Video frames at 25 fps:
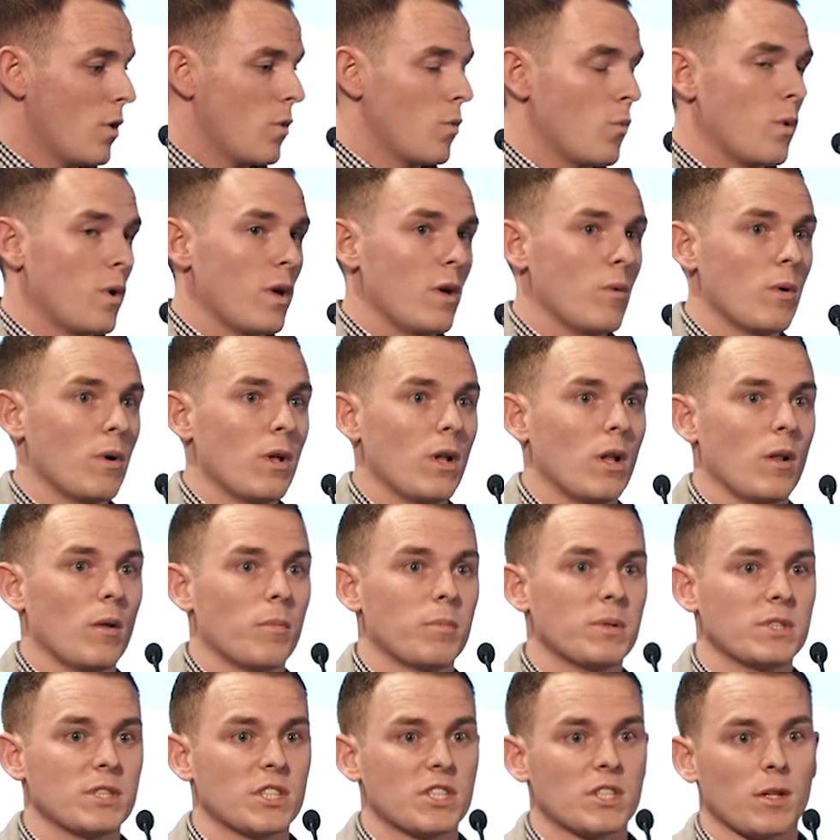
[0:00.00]
we will
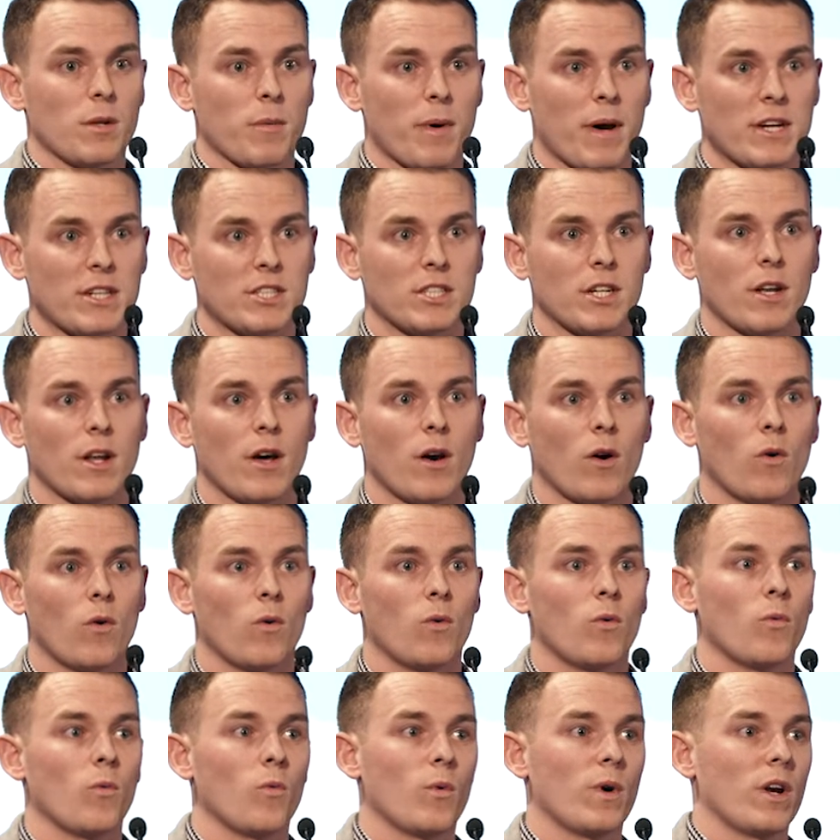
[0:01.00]
position the patient now
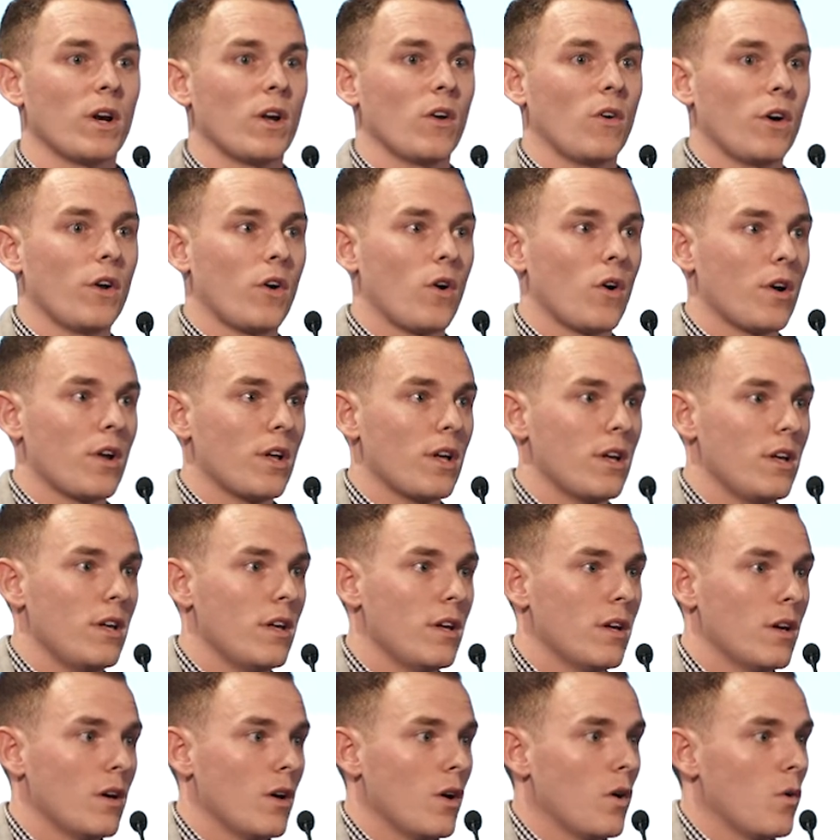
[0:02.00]
with Align RT.
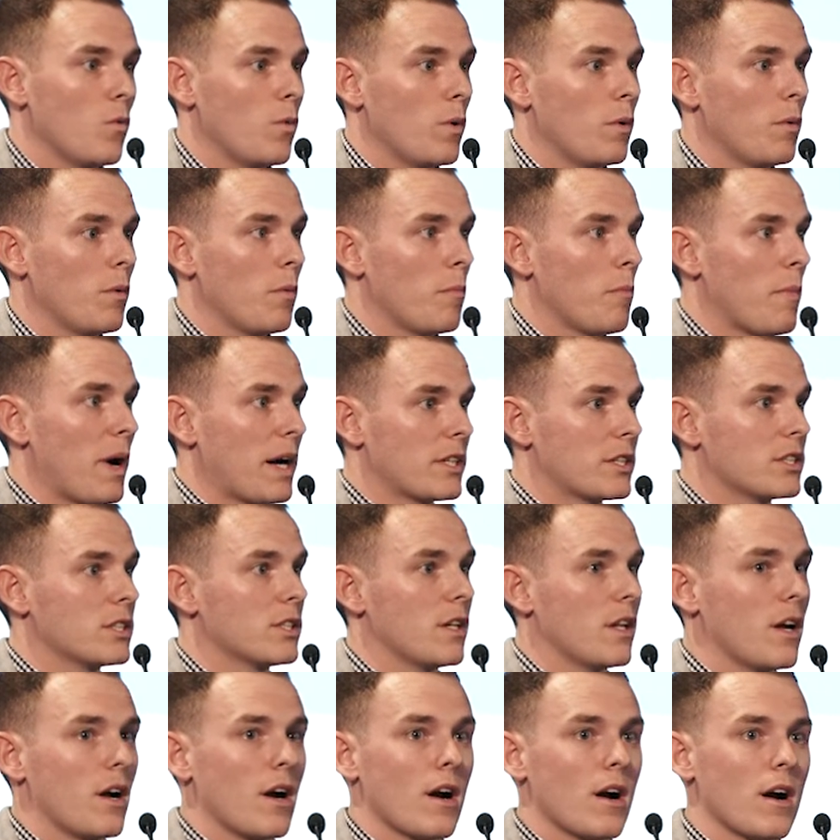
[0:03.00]
We will match
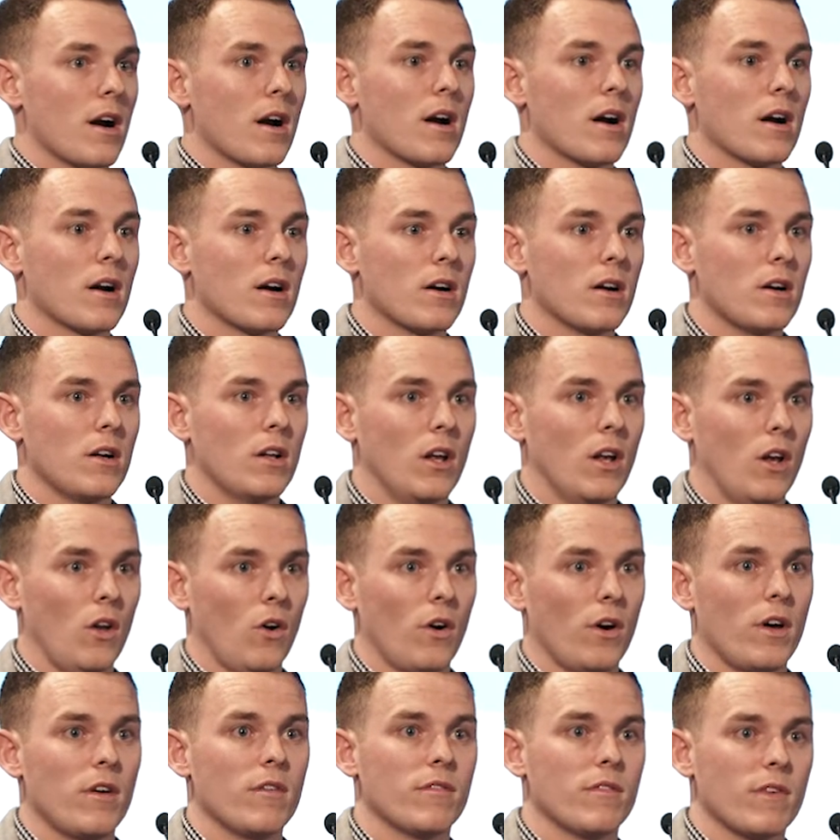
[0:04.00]
their
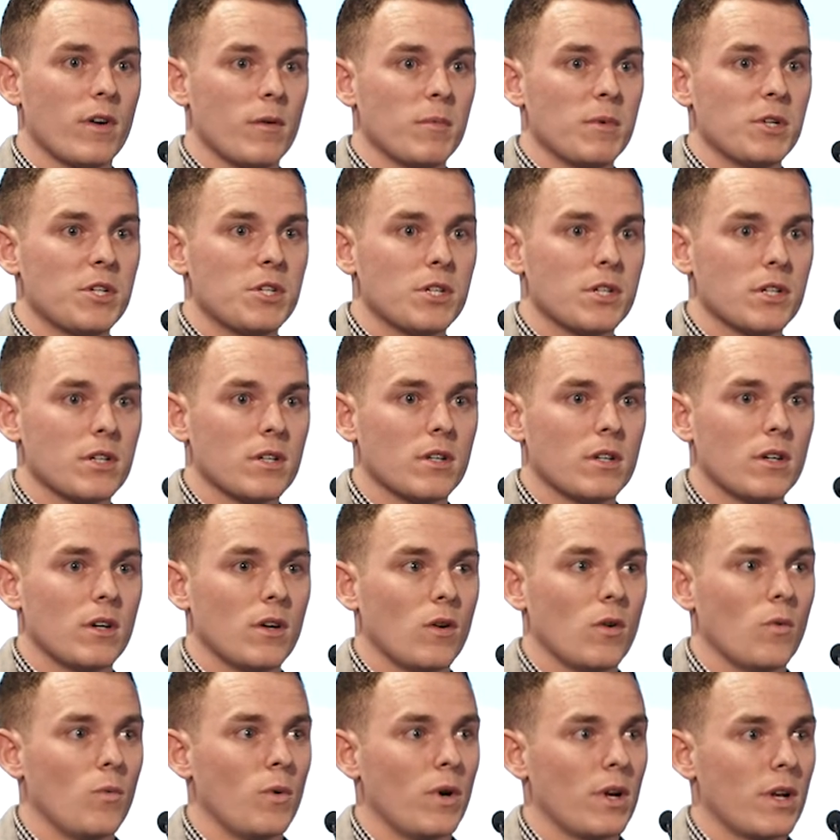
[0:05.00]
live image
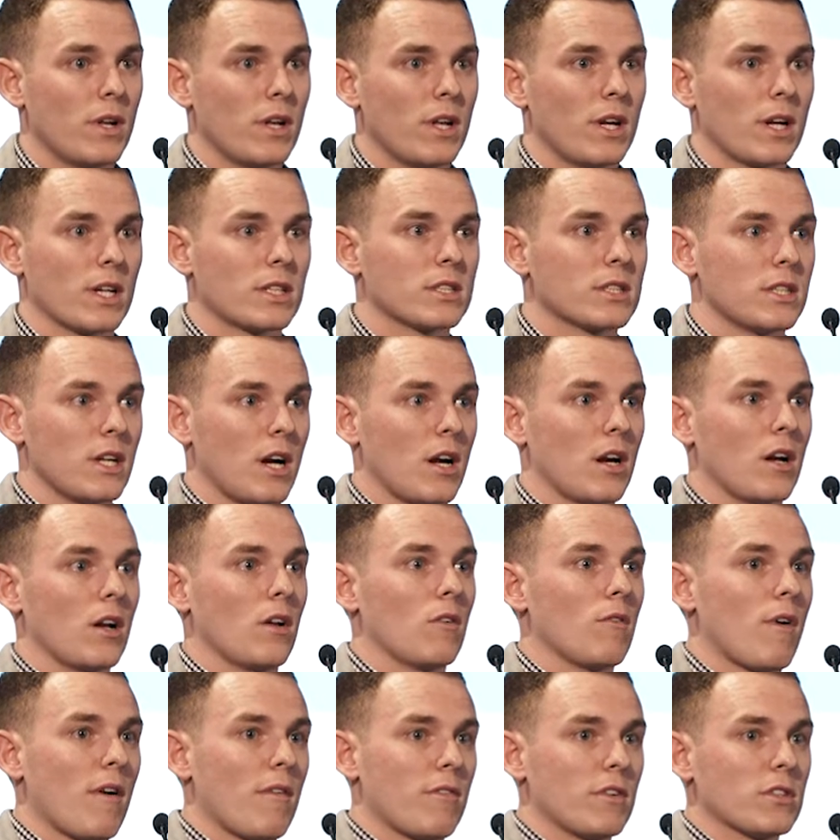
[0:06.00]
with an external
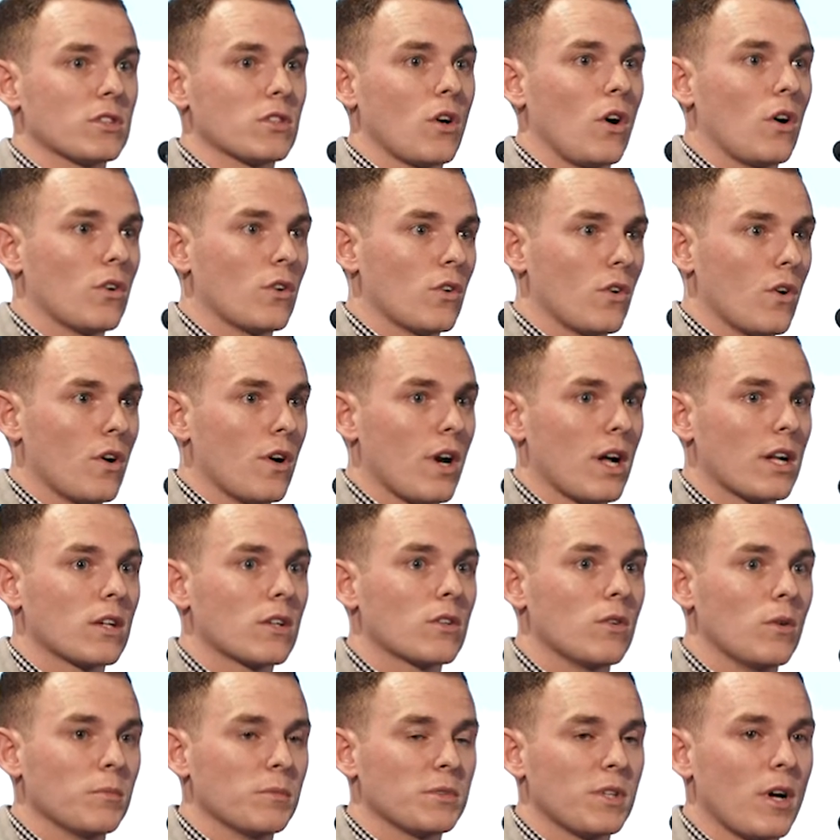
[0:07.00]
reference contour that
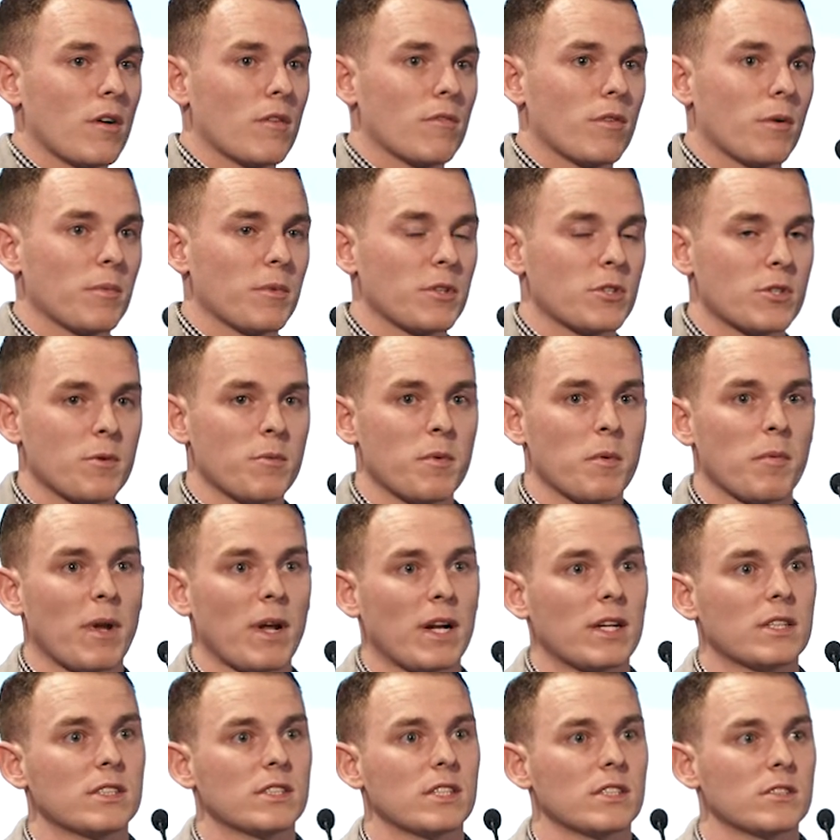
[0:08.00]
comes down from the treatment
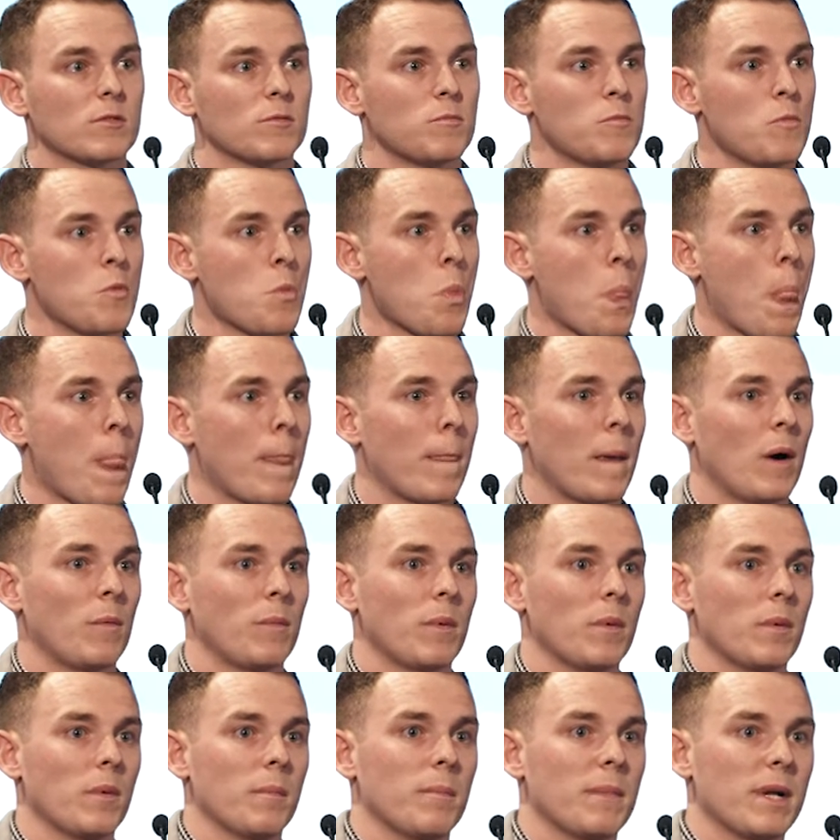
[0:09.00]
planning system, and
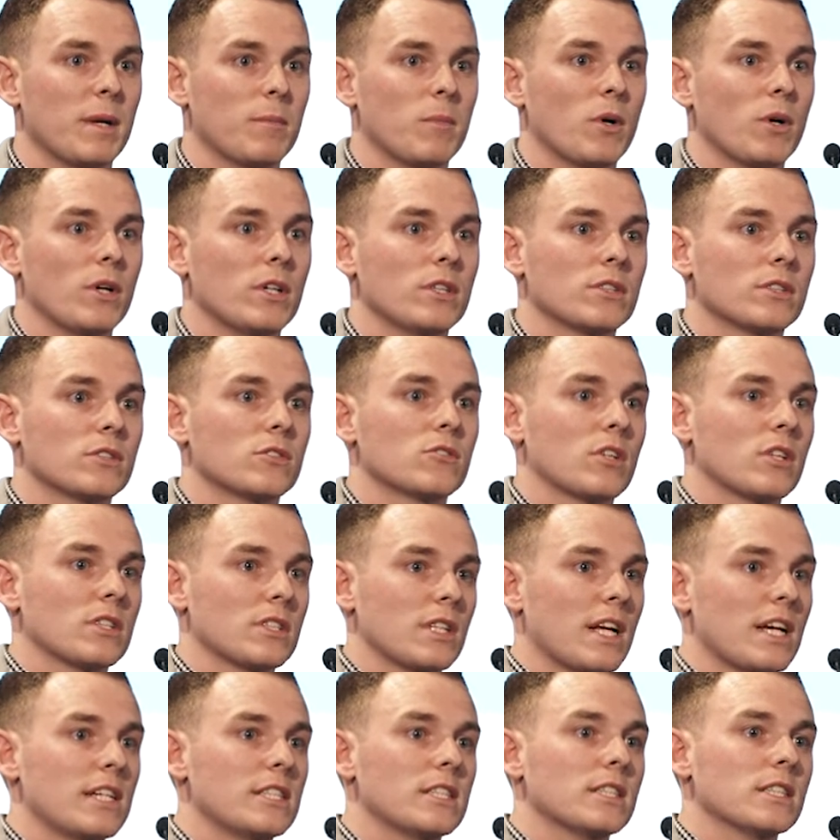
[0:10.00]
we will minimize
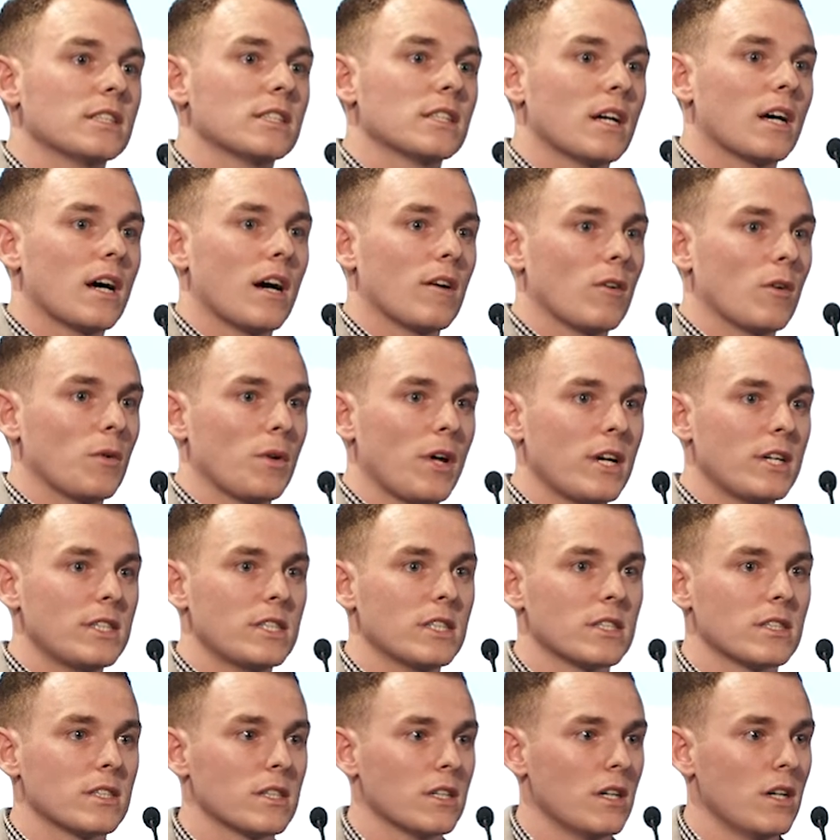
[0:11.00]
translations and
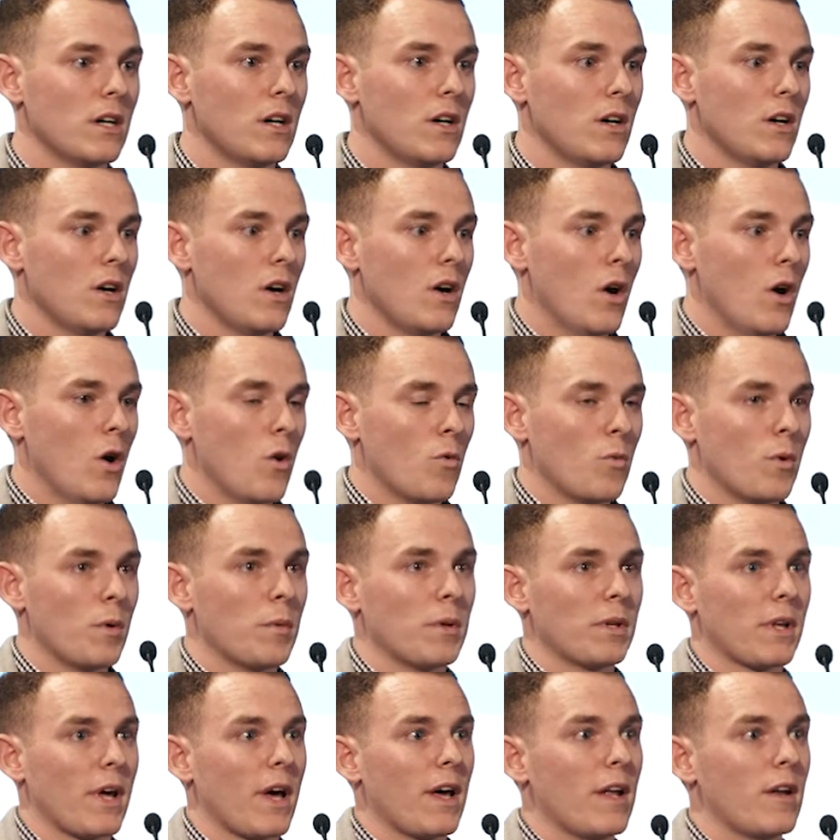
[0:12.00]
rotations. We
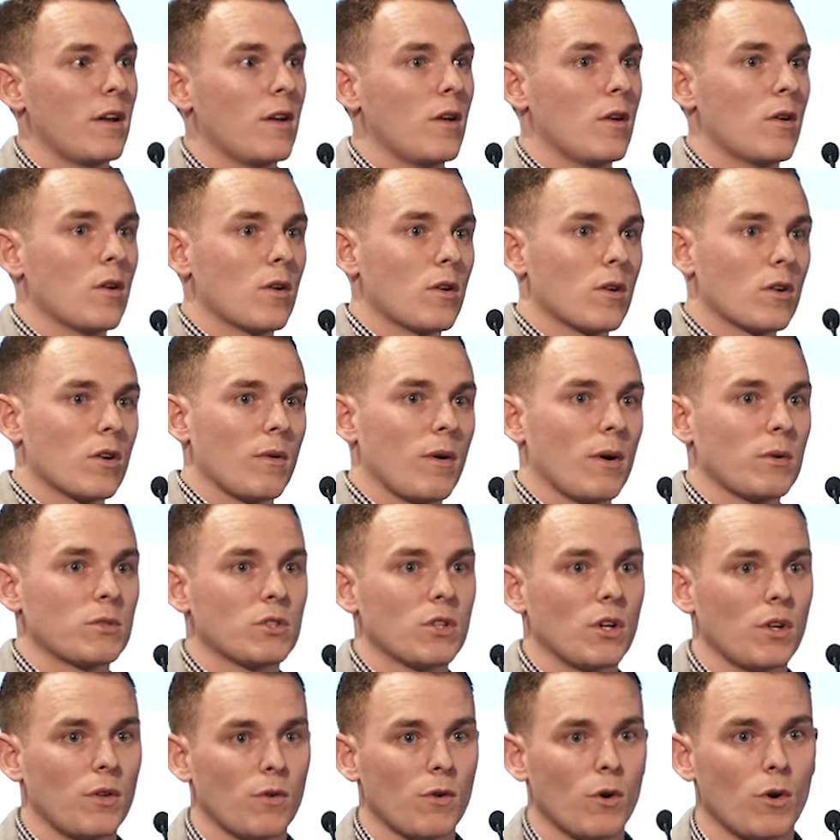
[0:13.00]
will then go
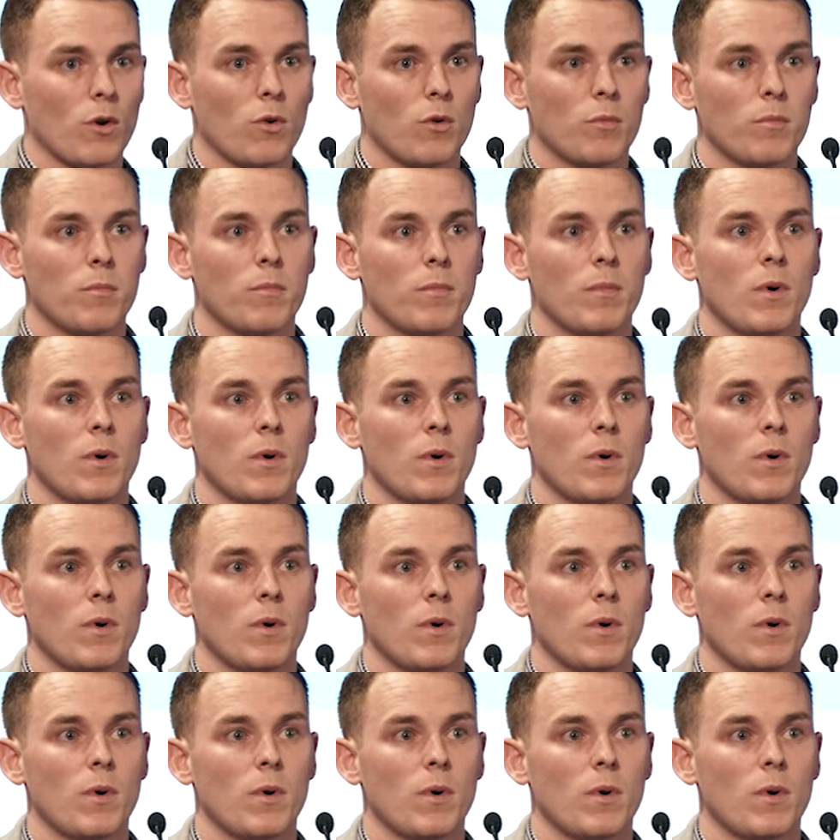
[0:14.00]
outside the room